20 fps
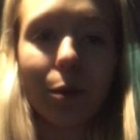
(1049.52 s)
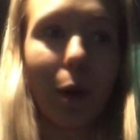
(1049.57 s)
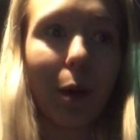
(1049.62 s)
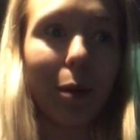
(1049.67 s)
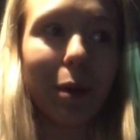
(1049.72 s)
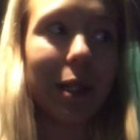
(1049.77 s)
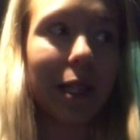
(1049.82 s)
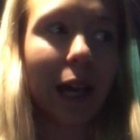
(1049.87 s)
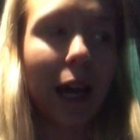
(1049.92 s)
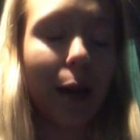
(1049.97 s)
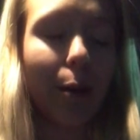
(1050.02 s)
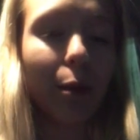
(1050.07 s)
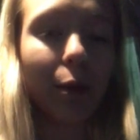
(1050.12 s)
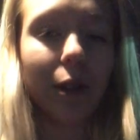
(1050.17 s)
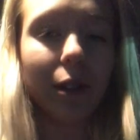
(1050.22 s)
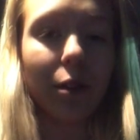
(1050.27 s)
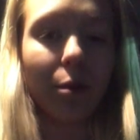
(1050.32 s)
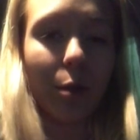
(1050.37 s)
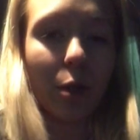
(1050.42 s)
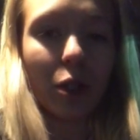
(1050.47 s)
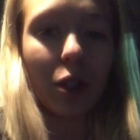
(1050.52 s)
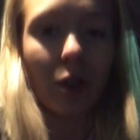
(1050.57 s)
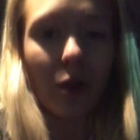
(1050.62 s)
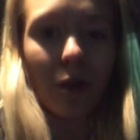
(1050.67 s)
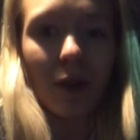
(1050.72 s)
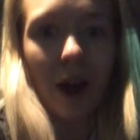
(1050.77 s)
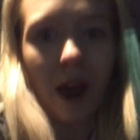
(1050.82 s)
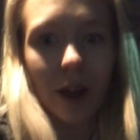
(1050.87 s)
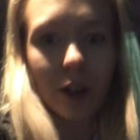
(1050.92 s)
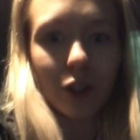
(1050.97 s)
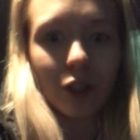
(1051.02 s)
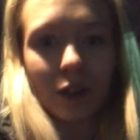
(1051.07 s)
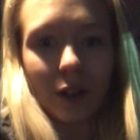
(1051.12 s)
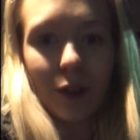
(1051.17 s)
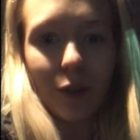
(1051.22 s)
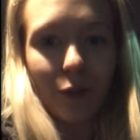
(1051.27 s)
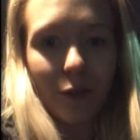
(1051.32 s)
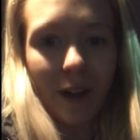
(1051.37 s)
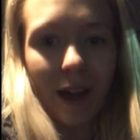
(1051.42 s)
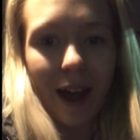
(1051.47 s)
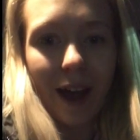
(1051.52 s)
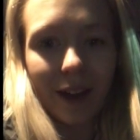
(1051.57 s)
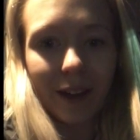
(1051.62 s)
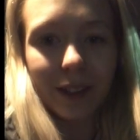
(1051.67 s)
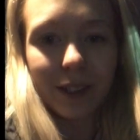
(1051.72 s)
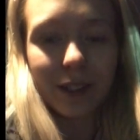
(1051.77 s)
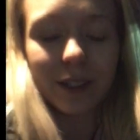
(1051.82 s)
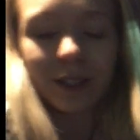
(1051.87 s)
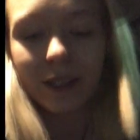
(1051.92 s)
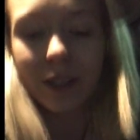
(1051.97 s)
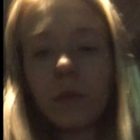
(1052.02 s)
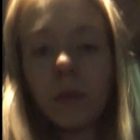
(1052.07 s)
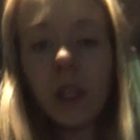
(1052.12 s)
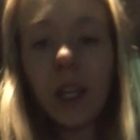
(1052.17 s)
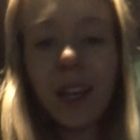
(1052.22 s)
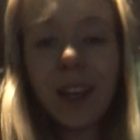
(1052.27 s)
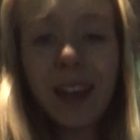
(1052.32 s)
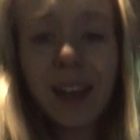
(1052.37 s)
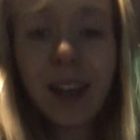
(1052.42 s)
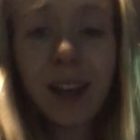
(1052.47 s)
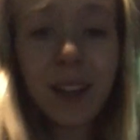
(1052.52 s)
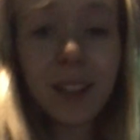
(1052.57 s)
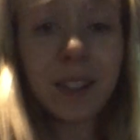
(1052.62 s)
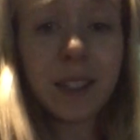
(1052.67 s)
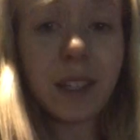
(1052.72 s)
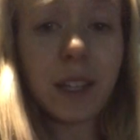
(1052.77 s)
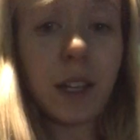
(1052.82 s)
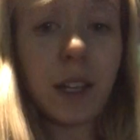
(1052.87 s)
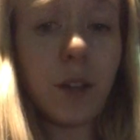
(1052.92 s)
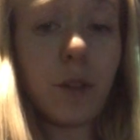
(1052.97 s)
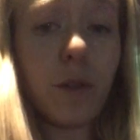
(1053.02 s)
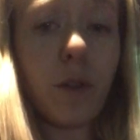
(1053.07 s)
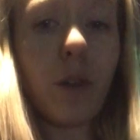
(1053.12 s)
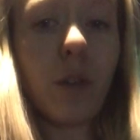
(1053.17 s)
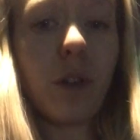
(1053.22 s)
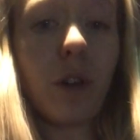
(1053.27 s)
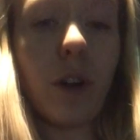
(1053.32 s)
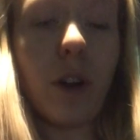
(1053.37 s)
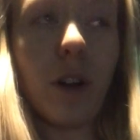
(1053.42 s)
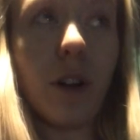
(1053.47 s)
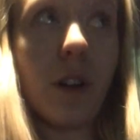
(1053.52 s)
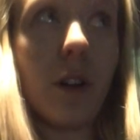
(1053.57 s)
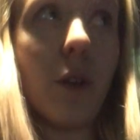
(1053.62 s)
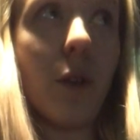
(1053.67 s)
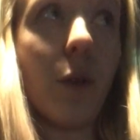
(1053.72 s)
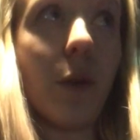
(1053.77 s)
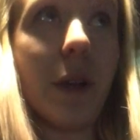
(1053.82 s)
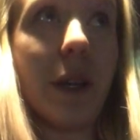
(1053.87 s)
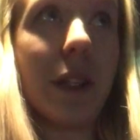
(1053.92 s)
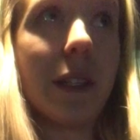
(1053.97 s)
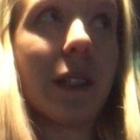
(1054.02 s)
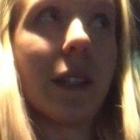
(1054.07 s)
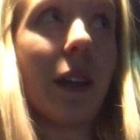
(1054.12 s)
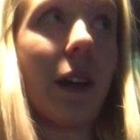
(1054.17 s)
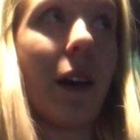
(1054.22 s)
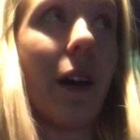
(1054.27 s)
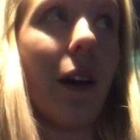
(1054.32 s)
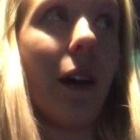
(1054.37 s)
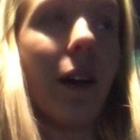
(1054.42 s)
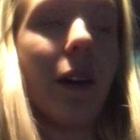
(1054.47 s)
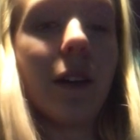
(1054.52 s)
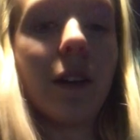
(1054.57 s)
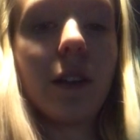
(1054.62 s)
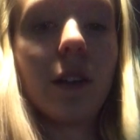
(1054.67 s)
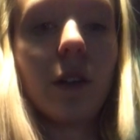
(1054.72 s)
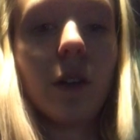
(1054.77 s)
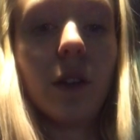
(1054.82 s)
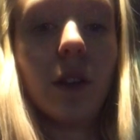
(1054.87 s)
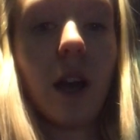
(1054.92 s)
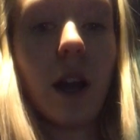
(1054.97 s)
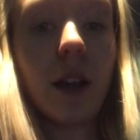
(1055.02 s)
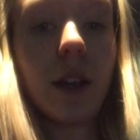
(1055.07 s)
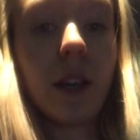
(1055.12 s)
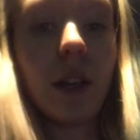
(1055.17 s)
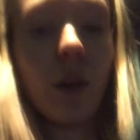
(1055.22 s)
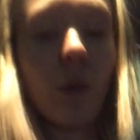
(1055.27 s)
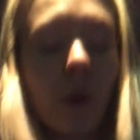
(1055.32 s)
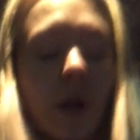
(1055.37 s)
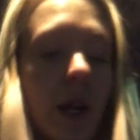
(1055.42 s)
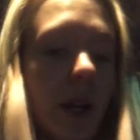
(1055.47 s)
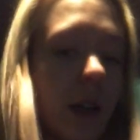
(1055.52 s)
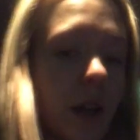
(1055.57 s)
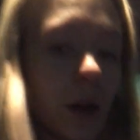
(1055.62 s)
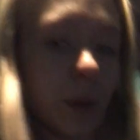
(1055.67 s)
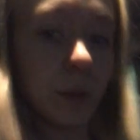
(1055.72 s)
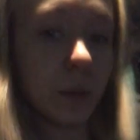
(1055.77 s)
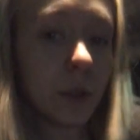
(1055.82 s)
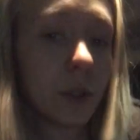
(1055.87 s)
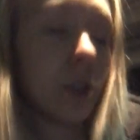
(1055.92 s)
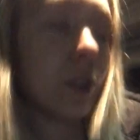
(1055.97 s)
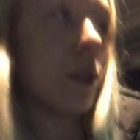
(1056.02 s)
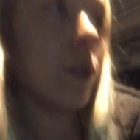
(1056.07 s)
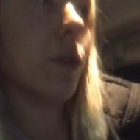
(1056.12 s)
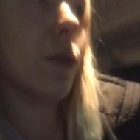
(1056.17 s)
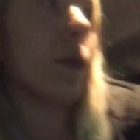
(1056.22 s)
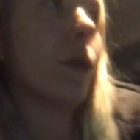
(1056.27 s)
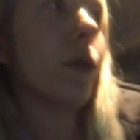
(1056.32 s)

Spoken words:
my metabolism is so naturally fast. Us skinny folk aren't always lucky when it comes to